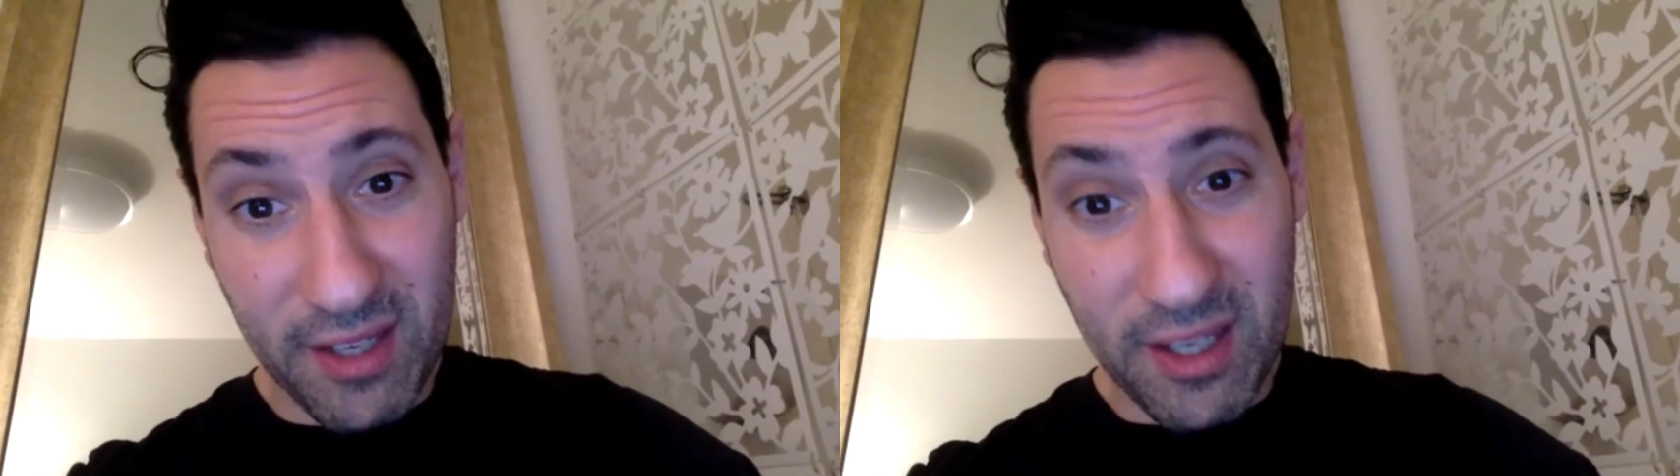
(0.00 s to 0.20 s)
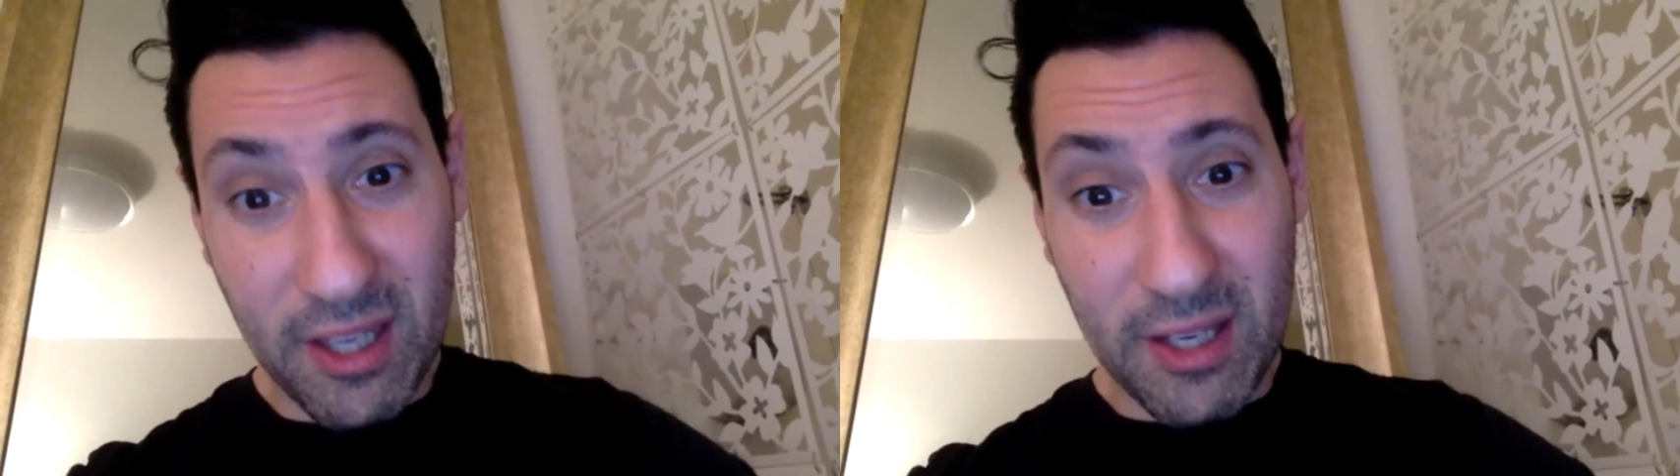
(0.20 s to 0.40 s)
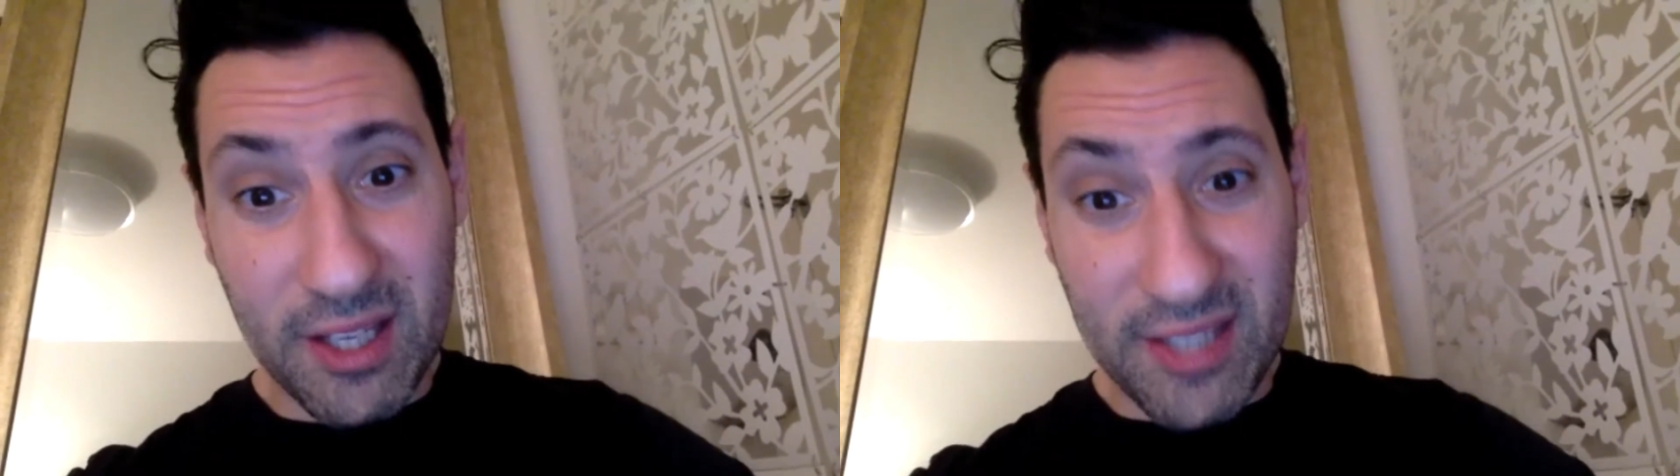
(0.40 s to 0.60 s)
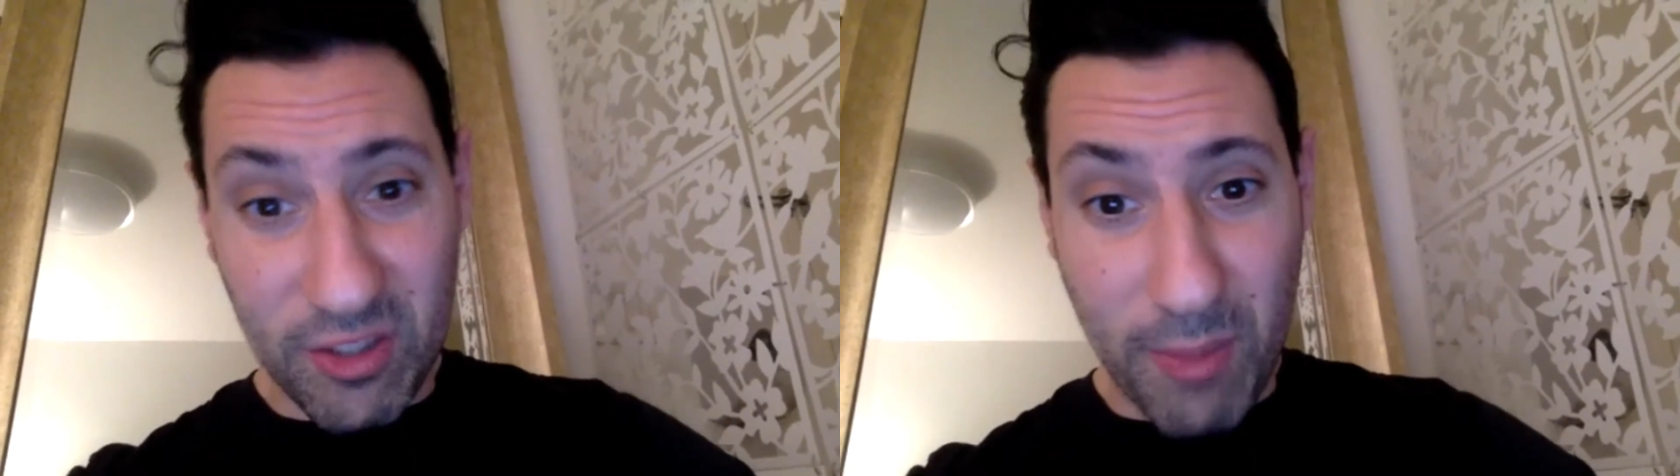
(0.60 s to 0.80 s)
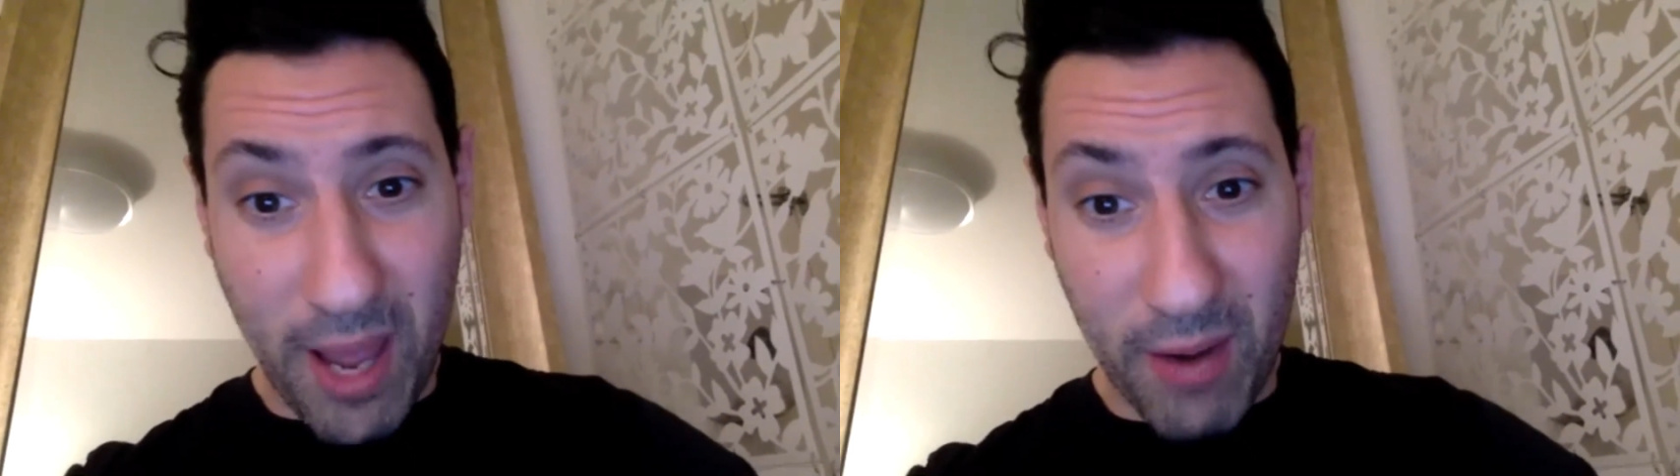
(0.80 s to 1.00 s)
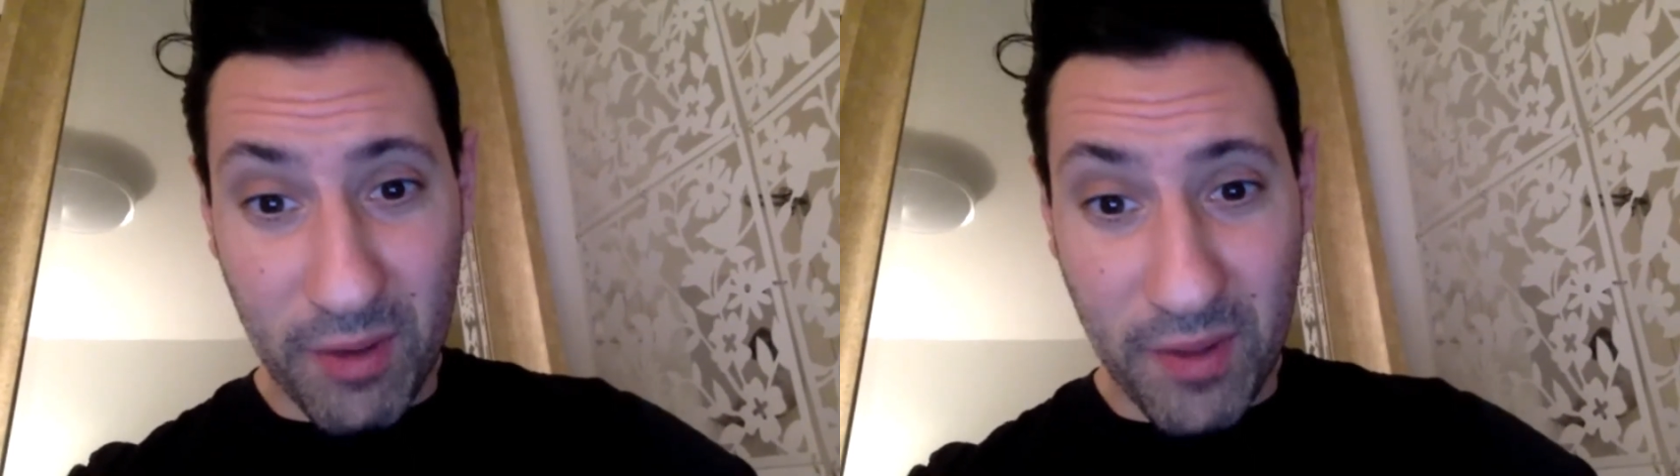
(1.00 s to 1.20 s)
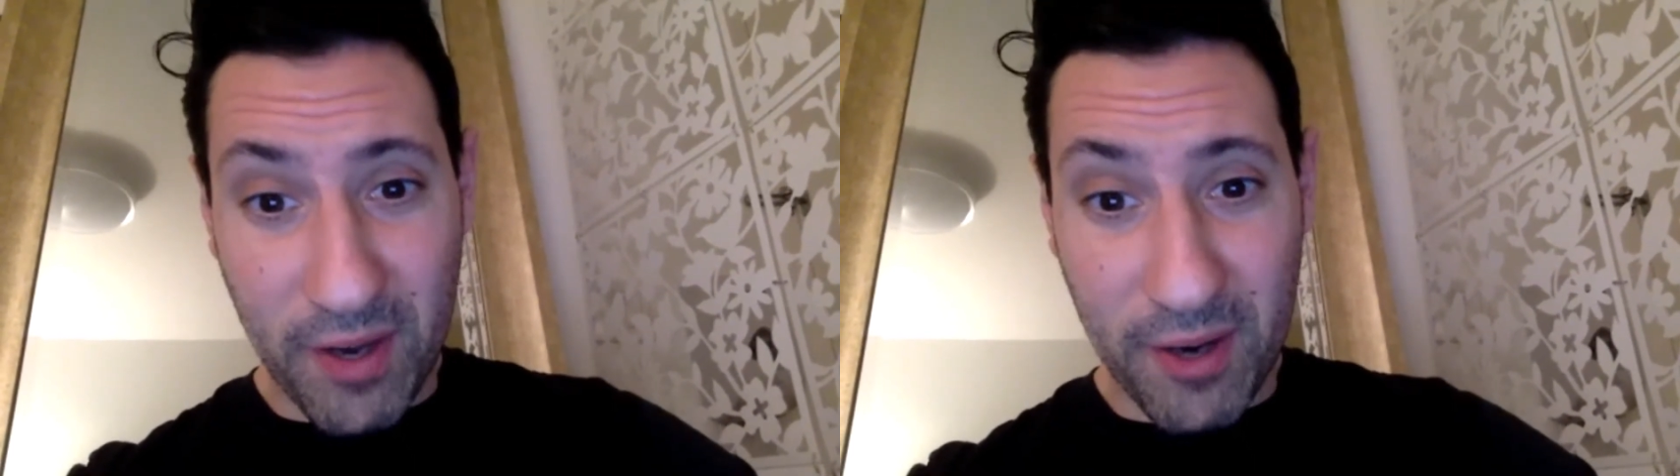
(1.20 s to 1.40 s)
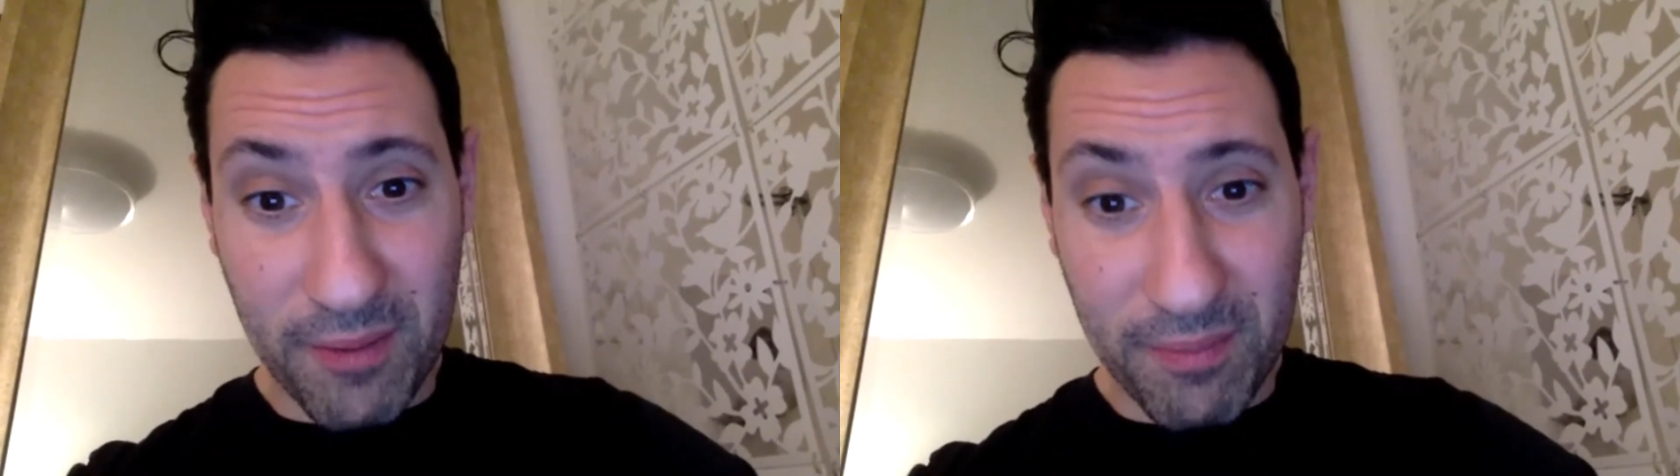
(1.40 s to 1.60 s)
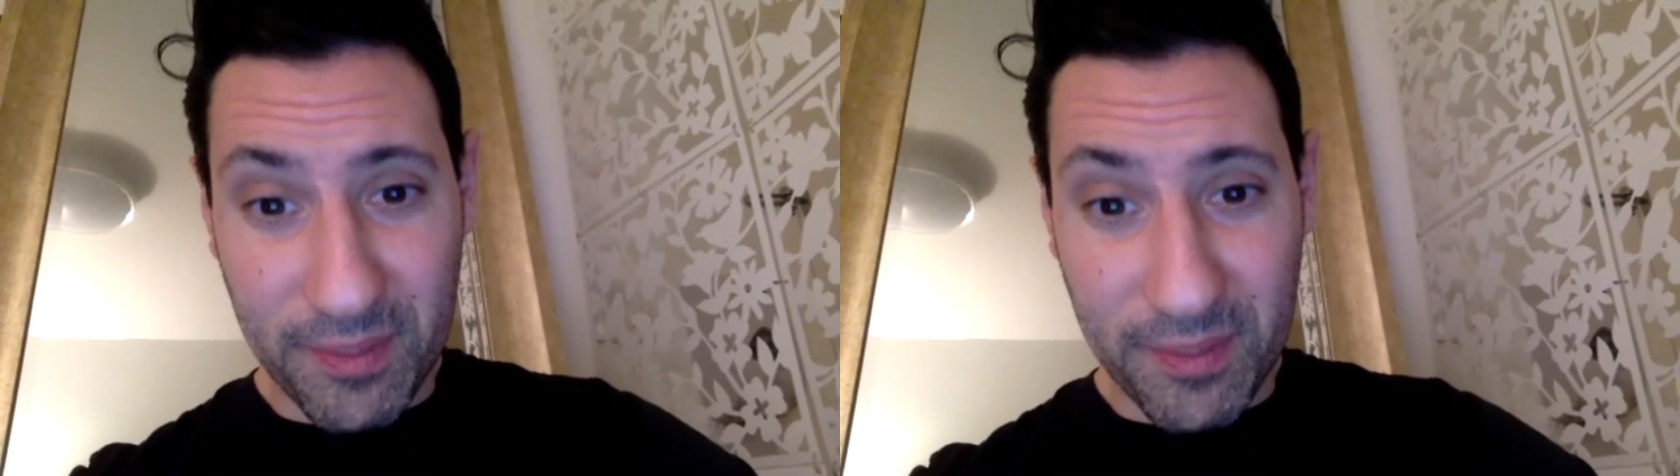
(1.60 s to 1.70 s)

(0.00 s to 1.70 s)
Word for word: because that's your power right there. Yeah.